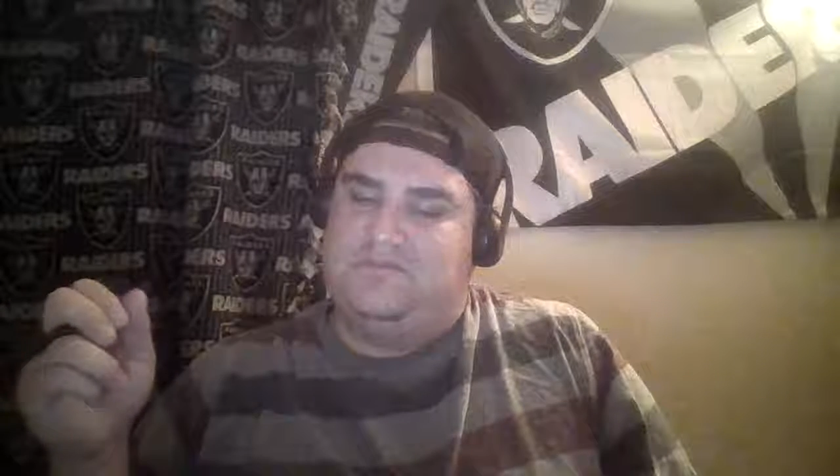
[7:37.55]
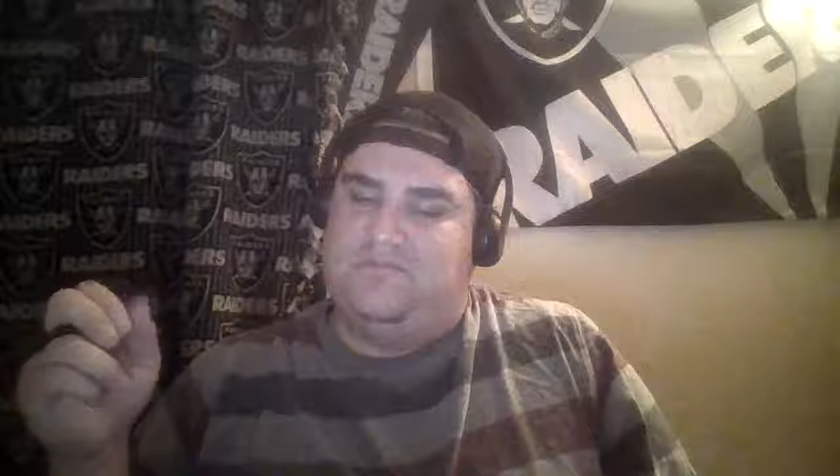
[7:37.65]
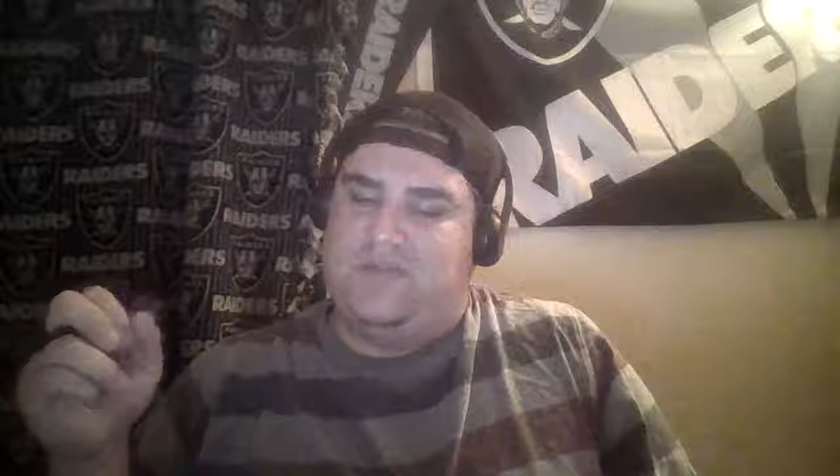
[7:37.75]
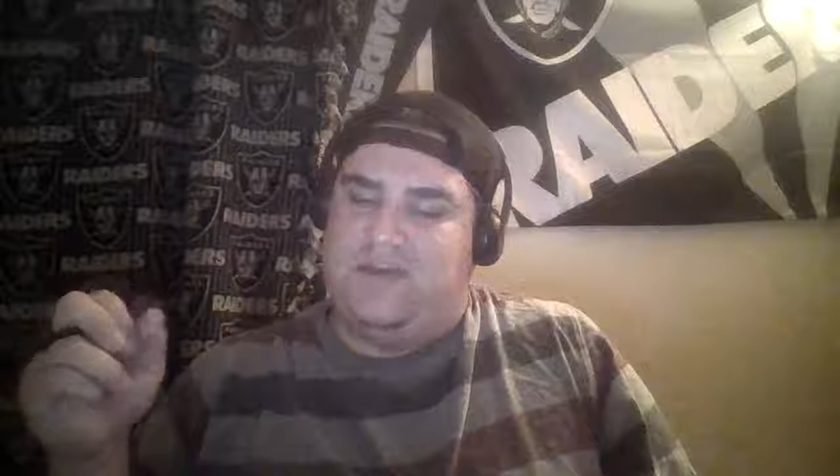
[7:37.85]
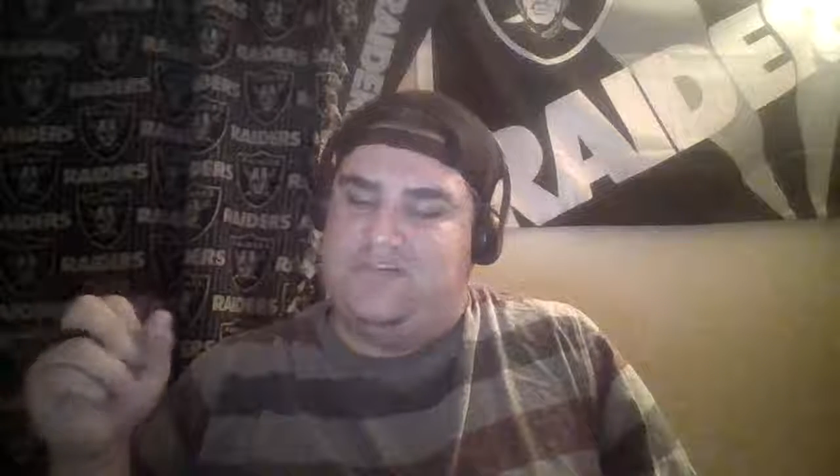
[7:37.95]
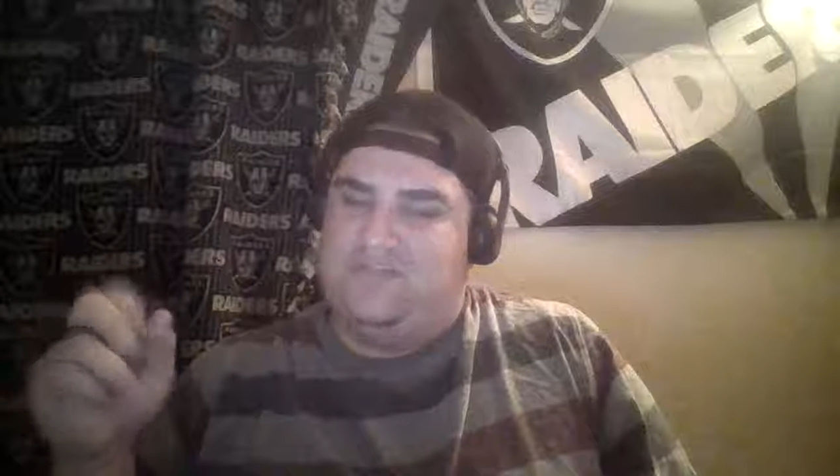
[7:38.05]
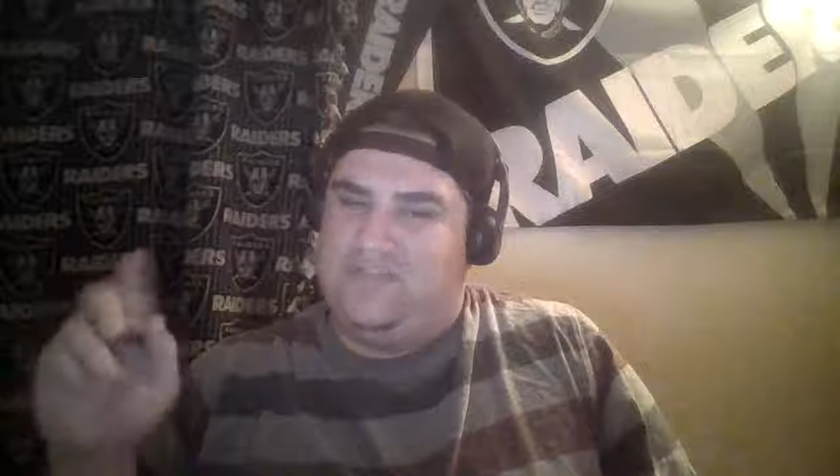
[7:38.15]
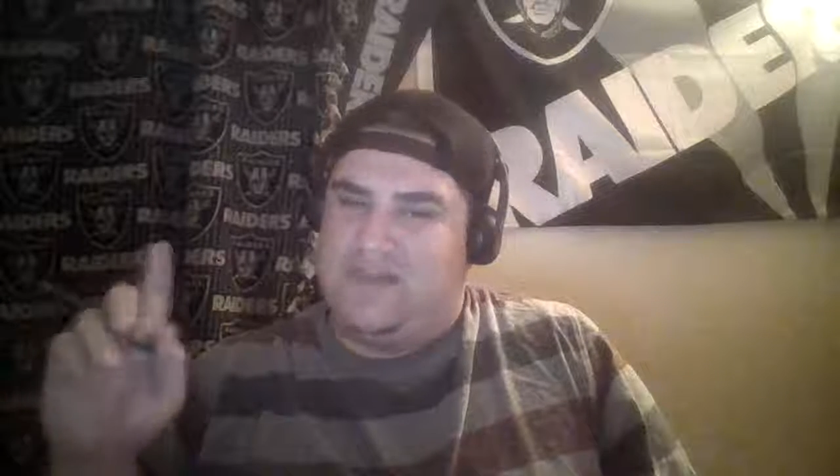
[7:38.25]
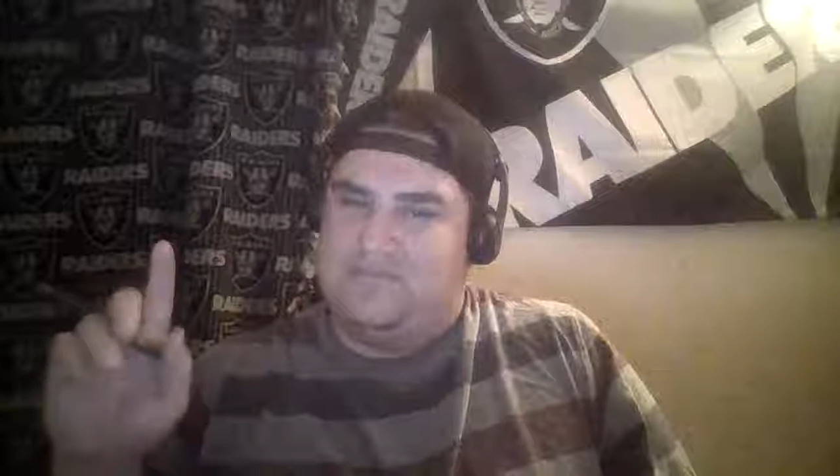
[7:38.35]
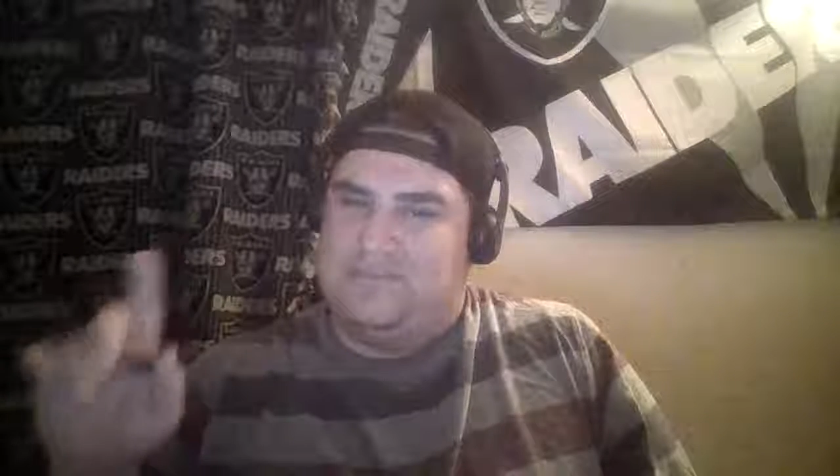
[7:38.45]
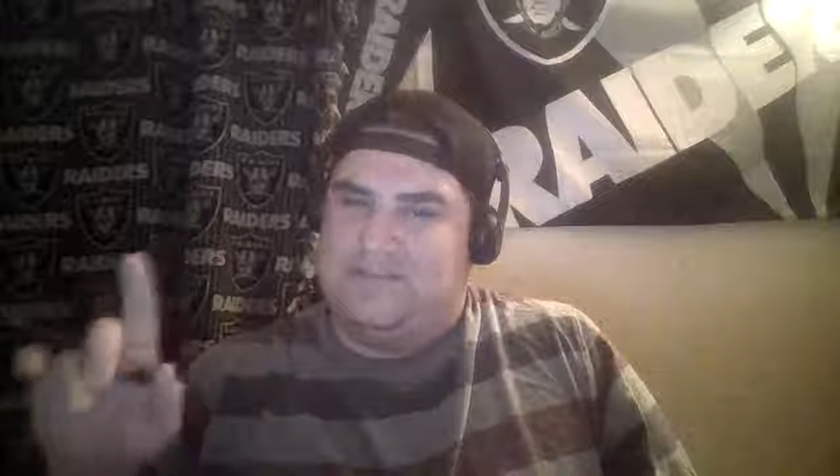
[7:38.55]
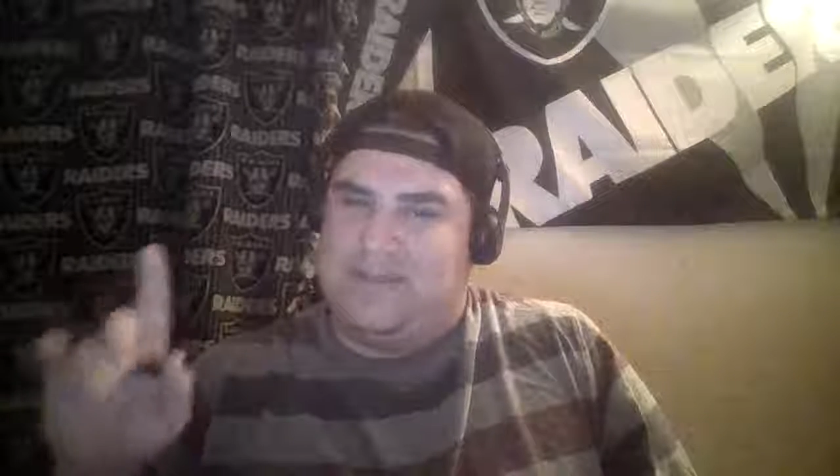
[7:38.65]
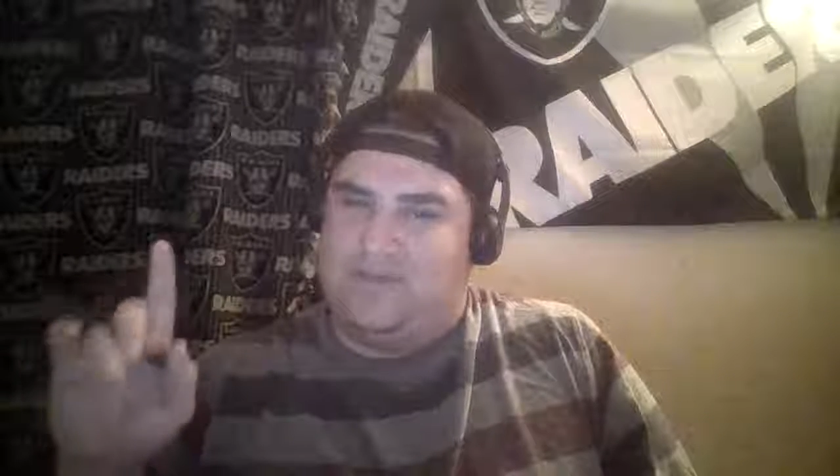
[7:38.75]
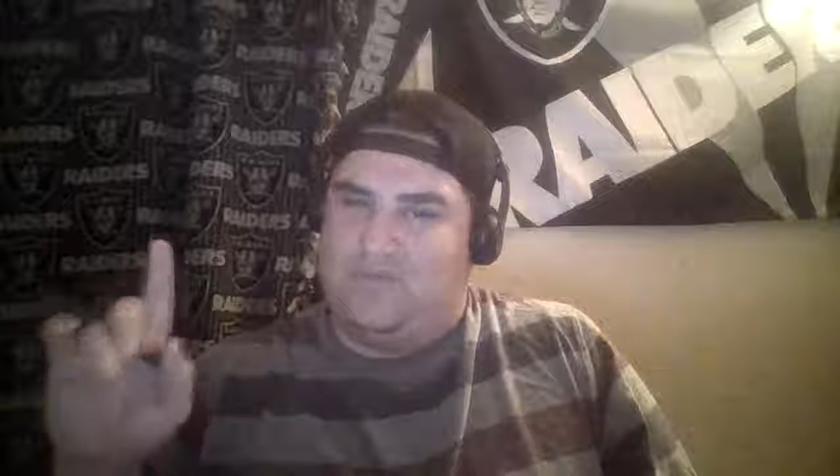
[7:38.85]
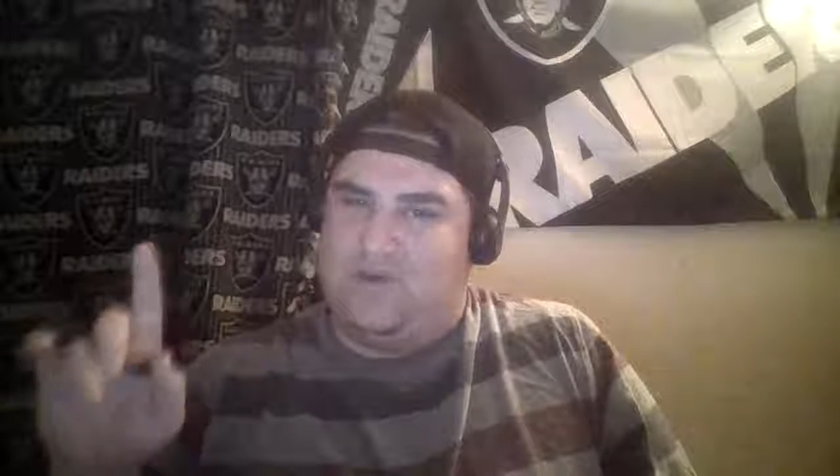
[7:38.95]
But I'll do that
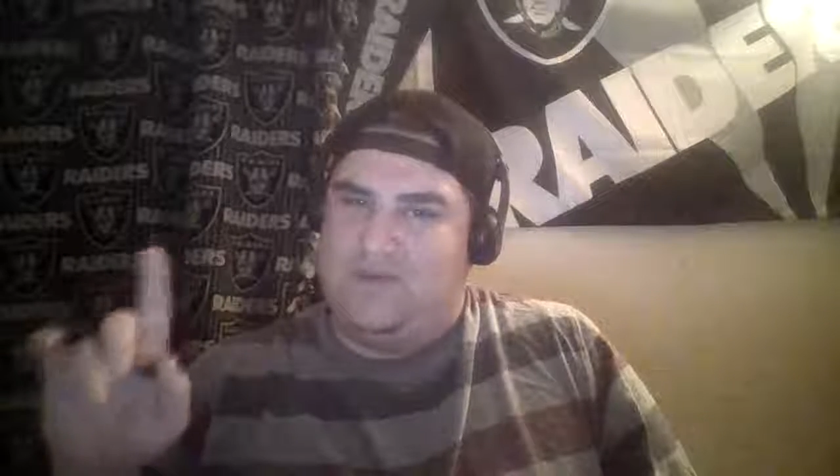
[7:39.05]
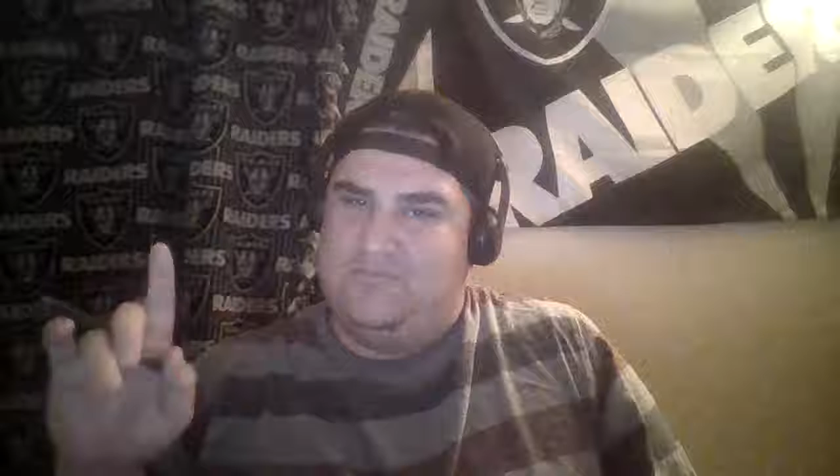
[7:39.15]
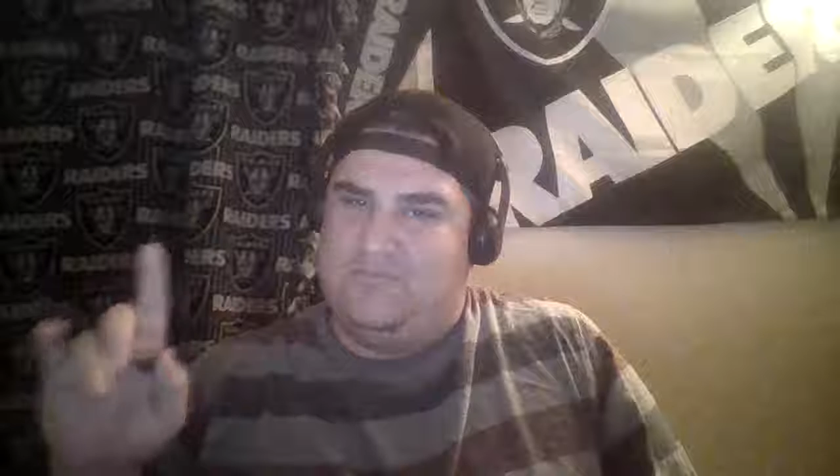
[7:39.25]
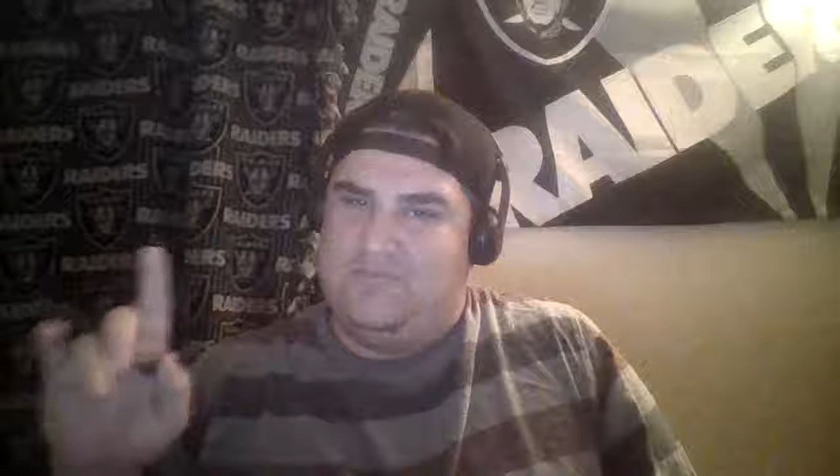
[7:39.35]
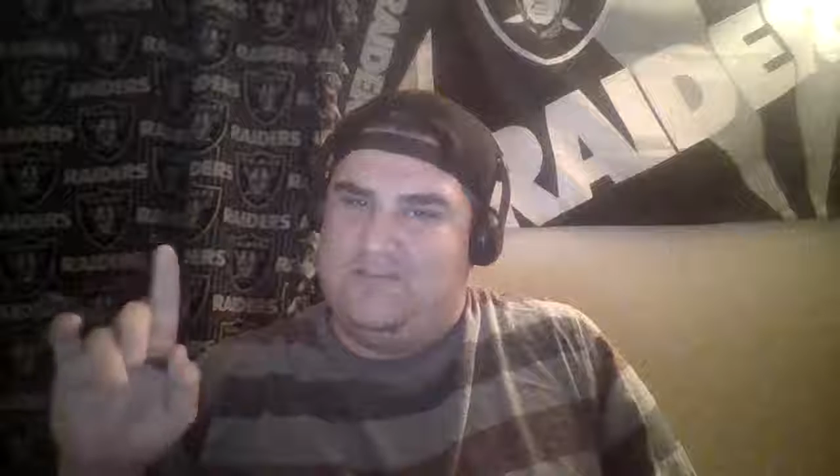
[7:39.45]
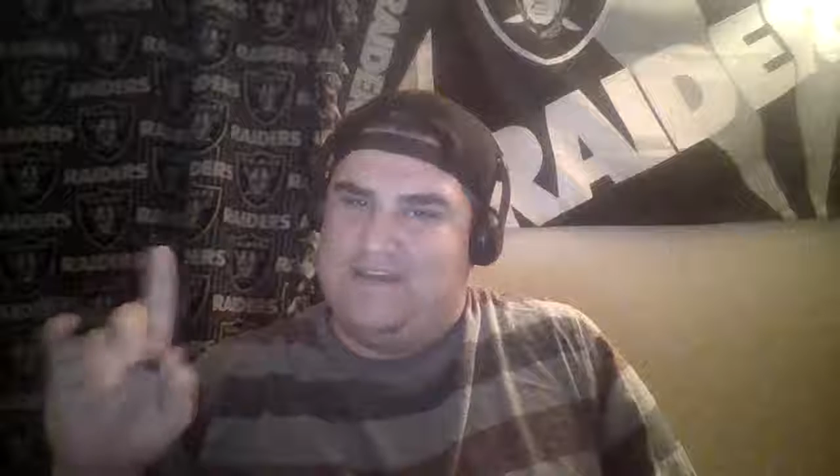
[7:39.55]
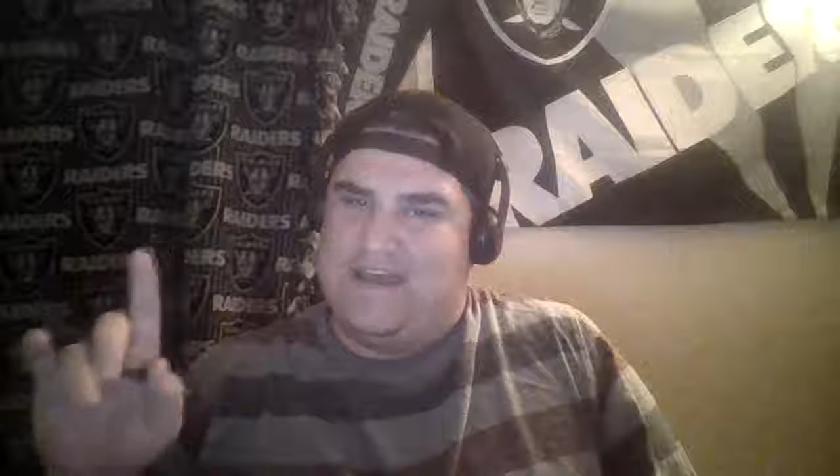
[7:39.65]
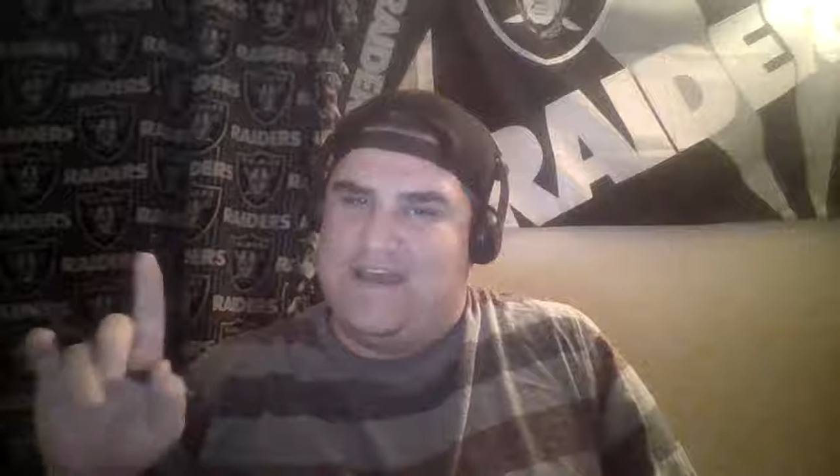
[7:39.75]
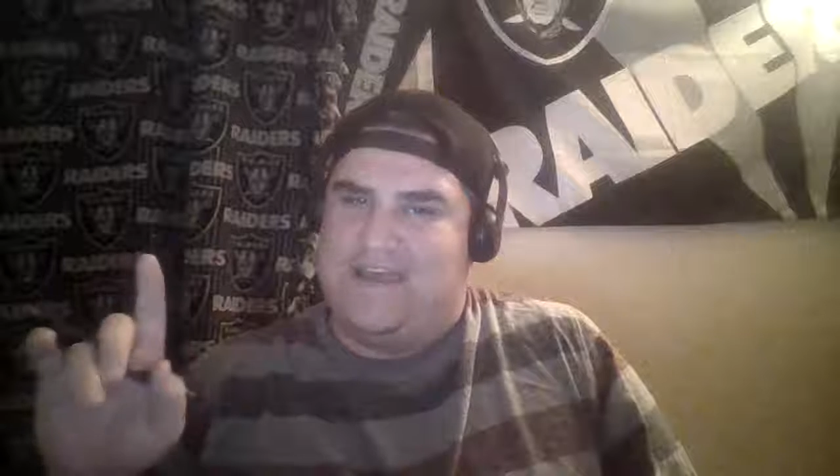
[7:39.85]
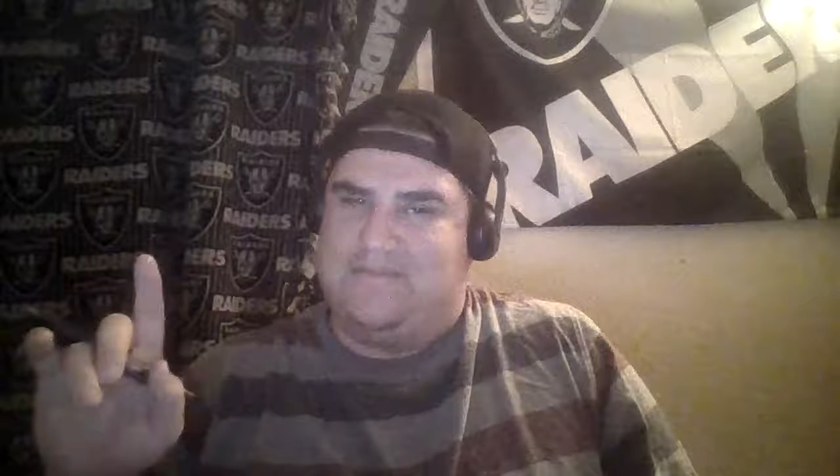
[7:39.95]
mistake one more time